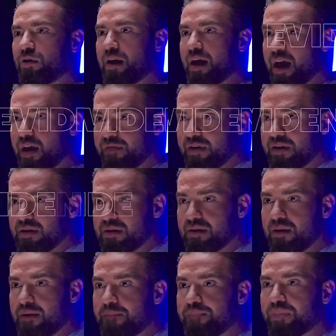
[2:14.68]
evidence
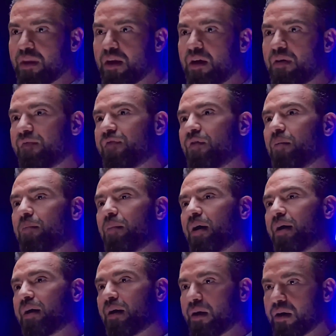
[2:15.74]
and from my
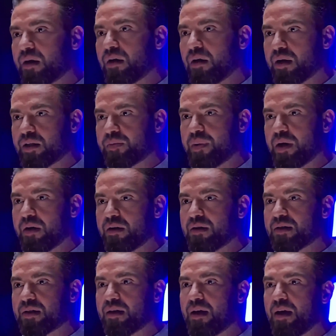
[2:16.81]
clinical
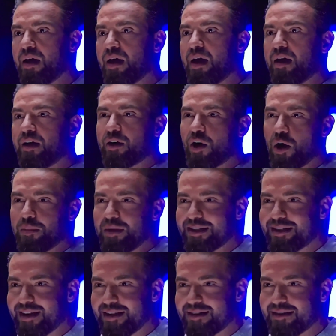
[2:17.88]
experience and common
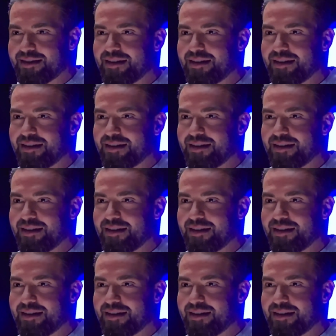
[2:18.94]
sense.